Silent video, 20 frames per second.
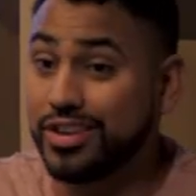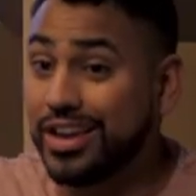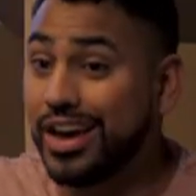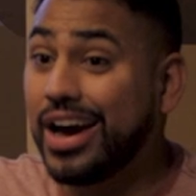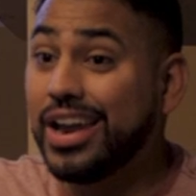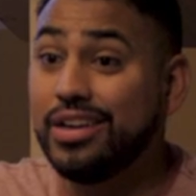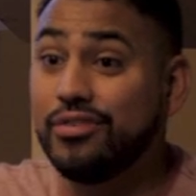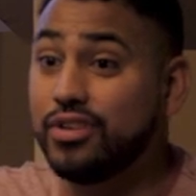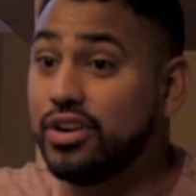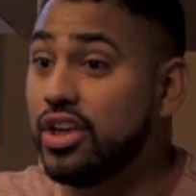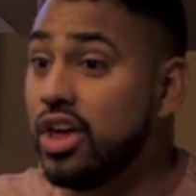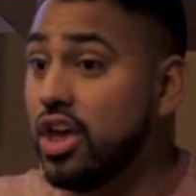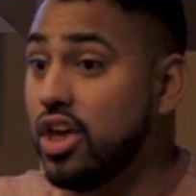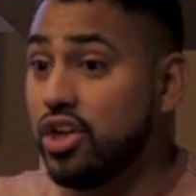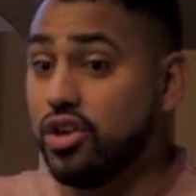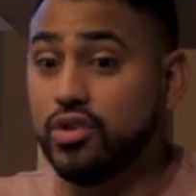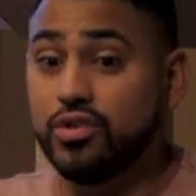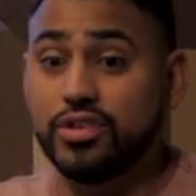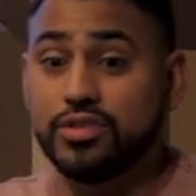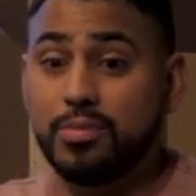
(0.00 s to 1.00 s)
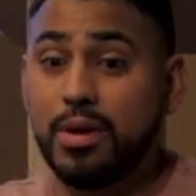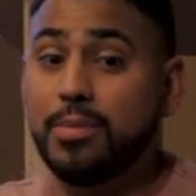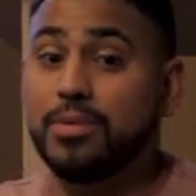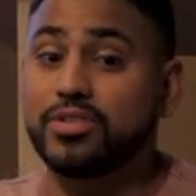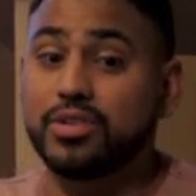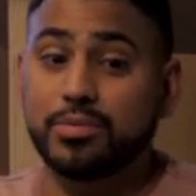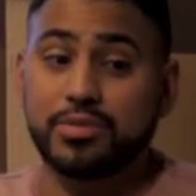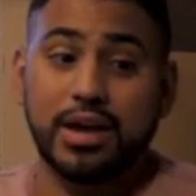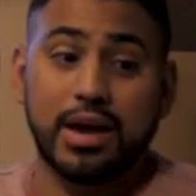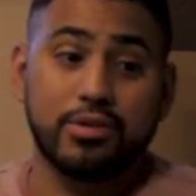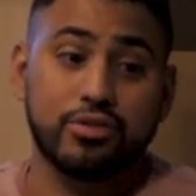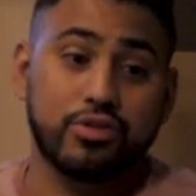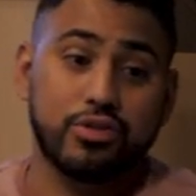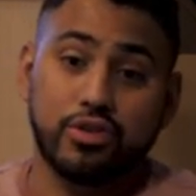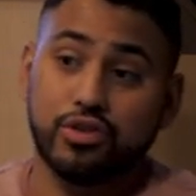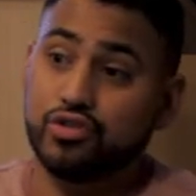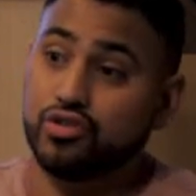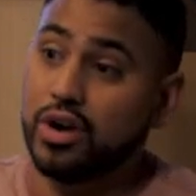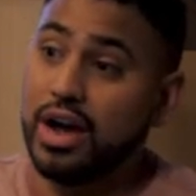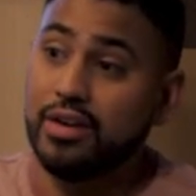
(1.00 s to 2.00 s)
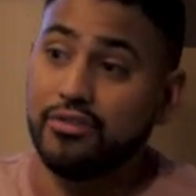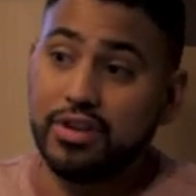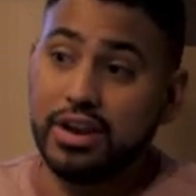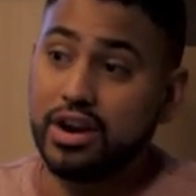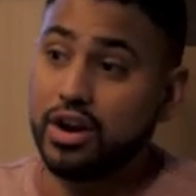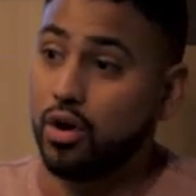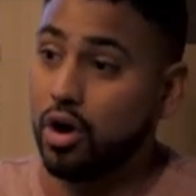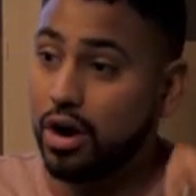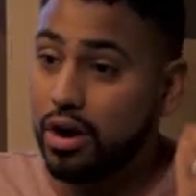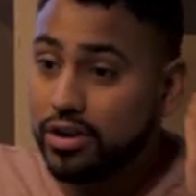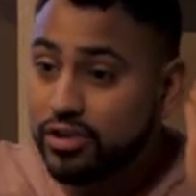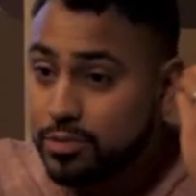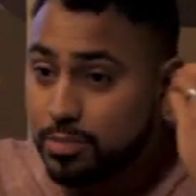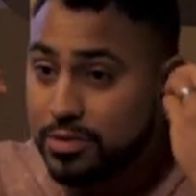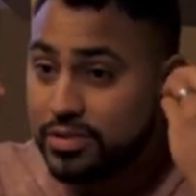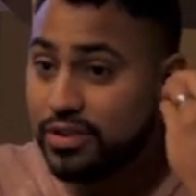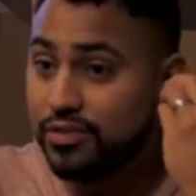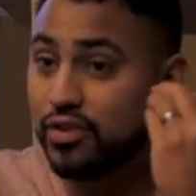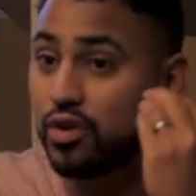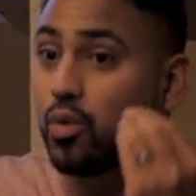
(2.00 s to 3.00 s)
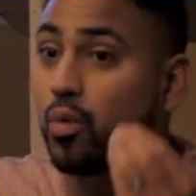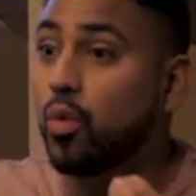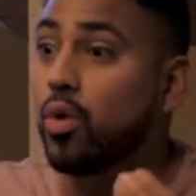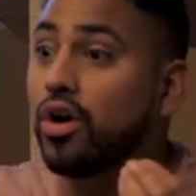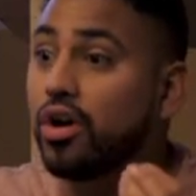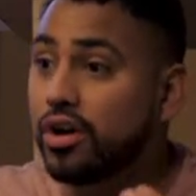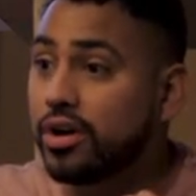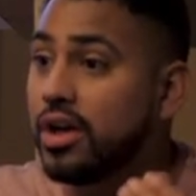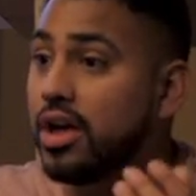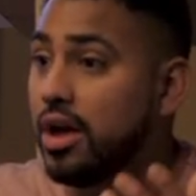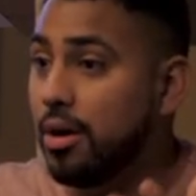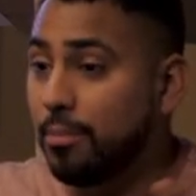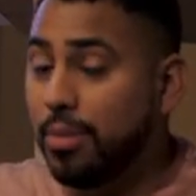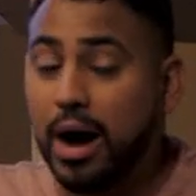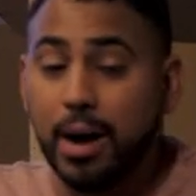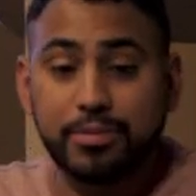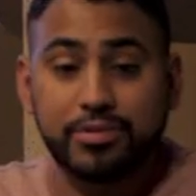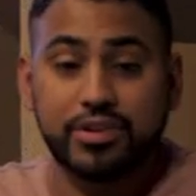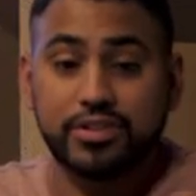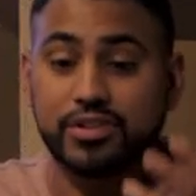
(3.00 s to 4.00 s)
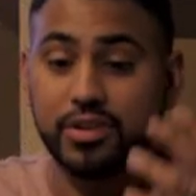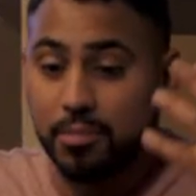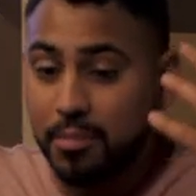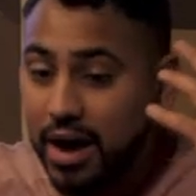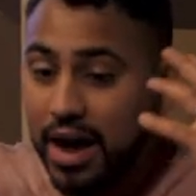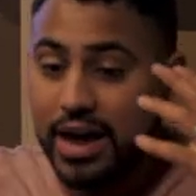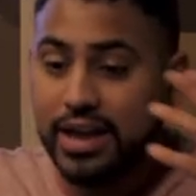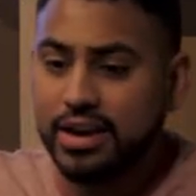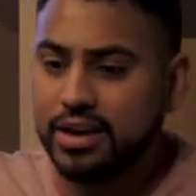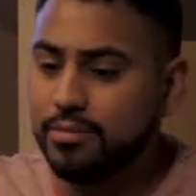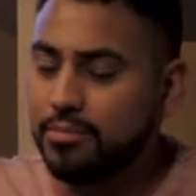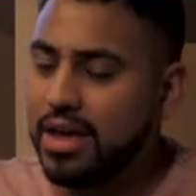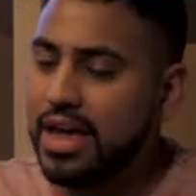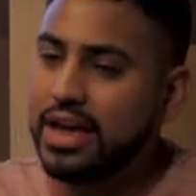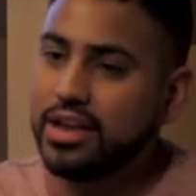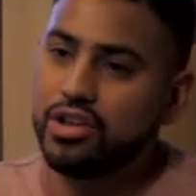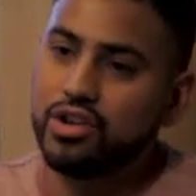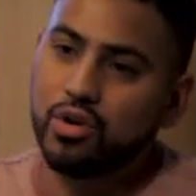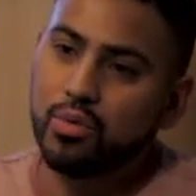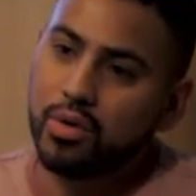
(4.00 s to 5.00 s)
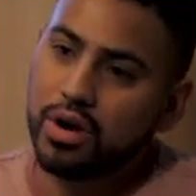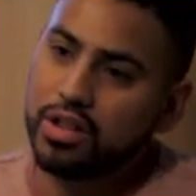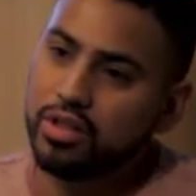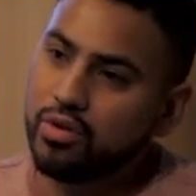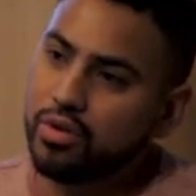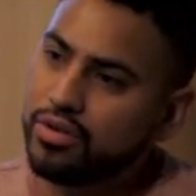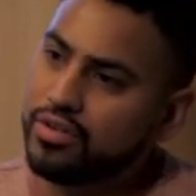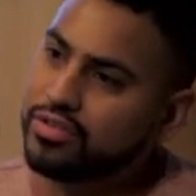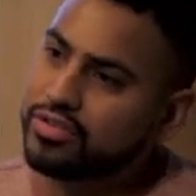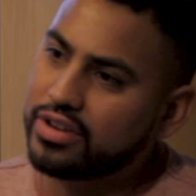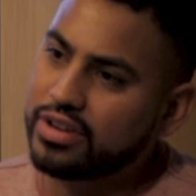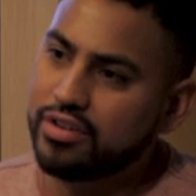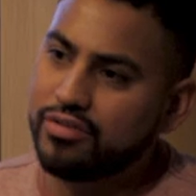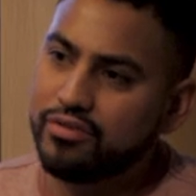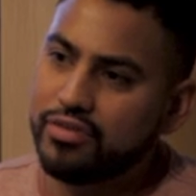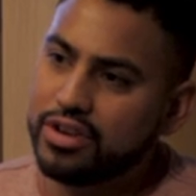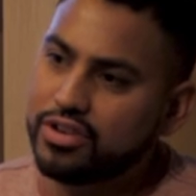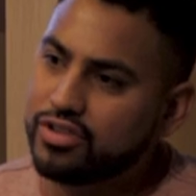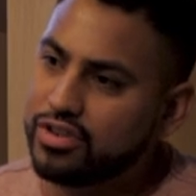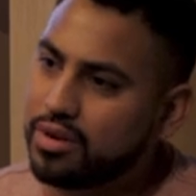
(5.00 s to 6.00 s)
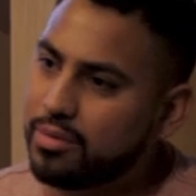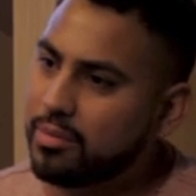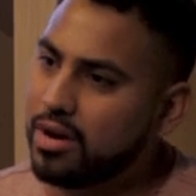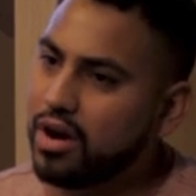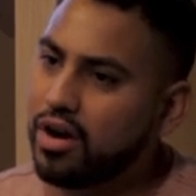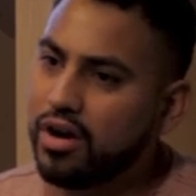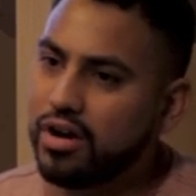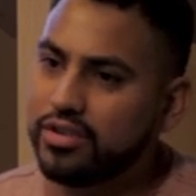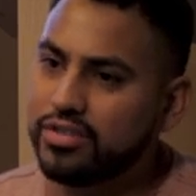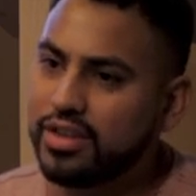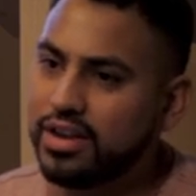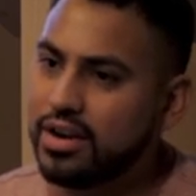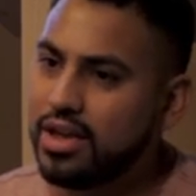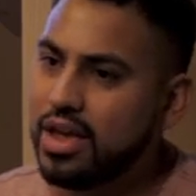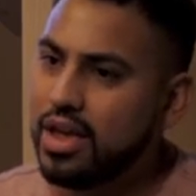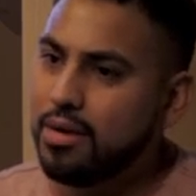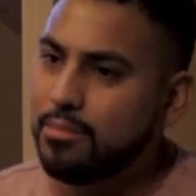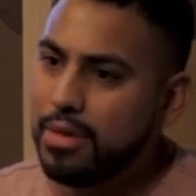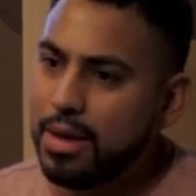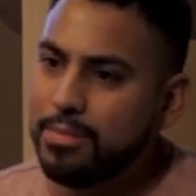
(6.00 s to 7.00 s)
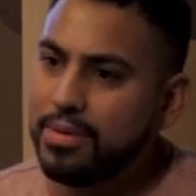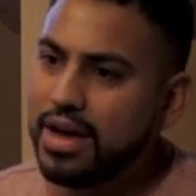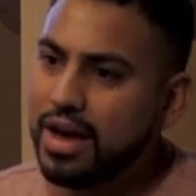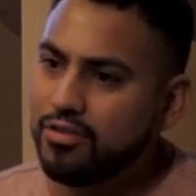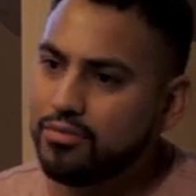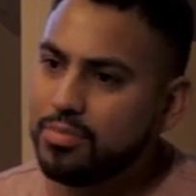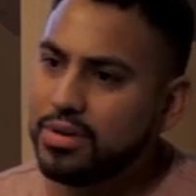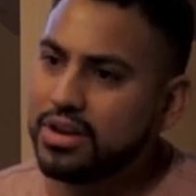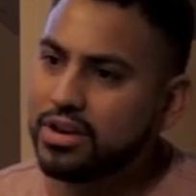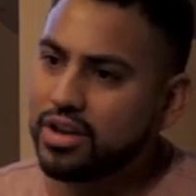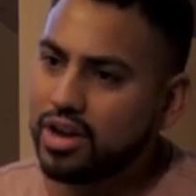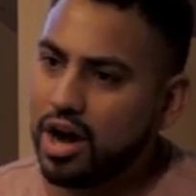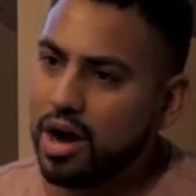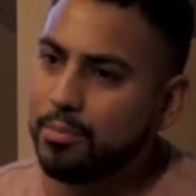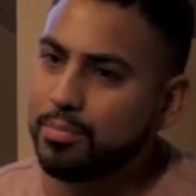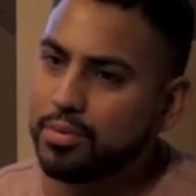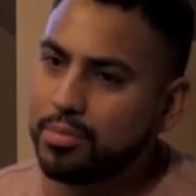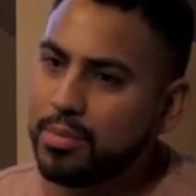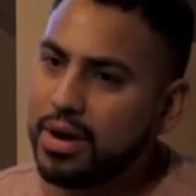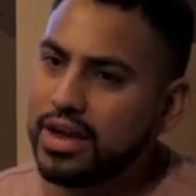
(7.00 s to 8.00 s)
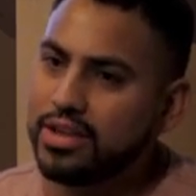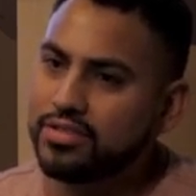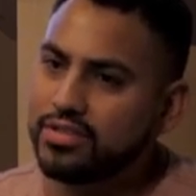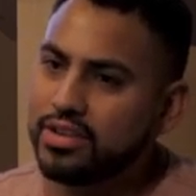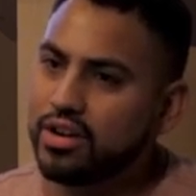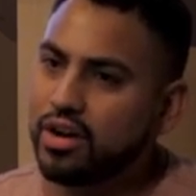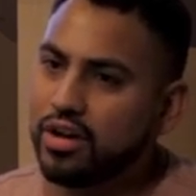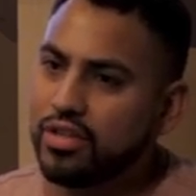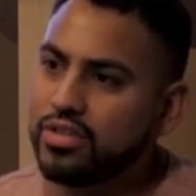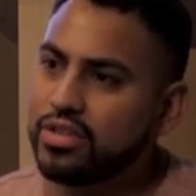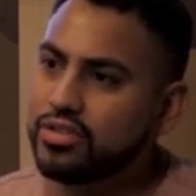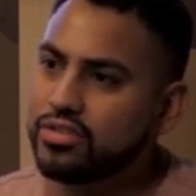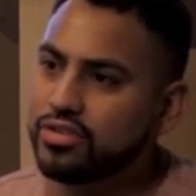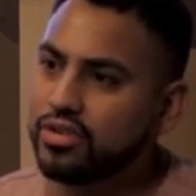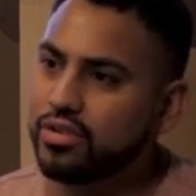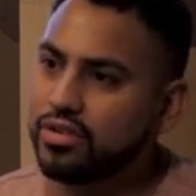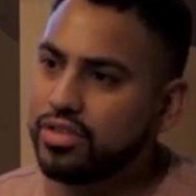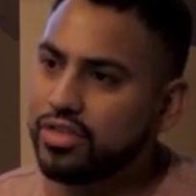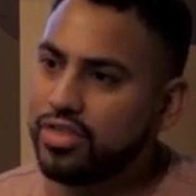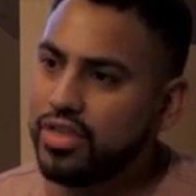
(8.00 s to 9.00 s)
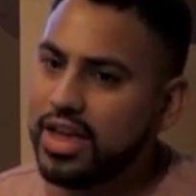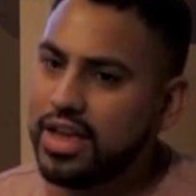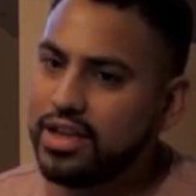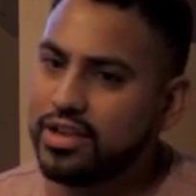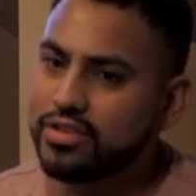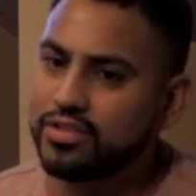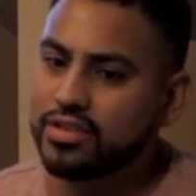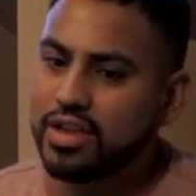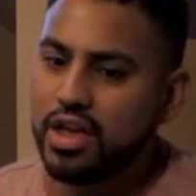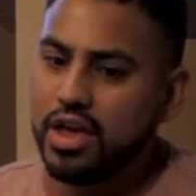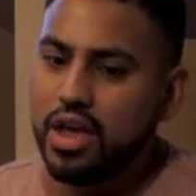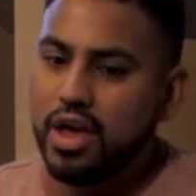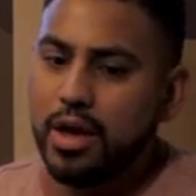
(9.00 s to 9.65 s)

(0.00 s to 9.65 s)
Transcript: And God even uses, maybe sometimes you're driving and a specific word pops into mind. And man, you know what, Lord, there's a conviction in my heart that maybe I've been compromising on these certain things.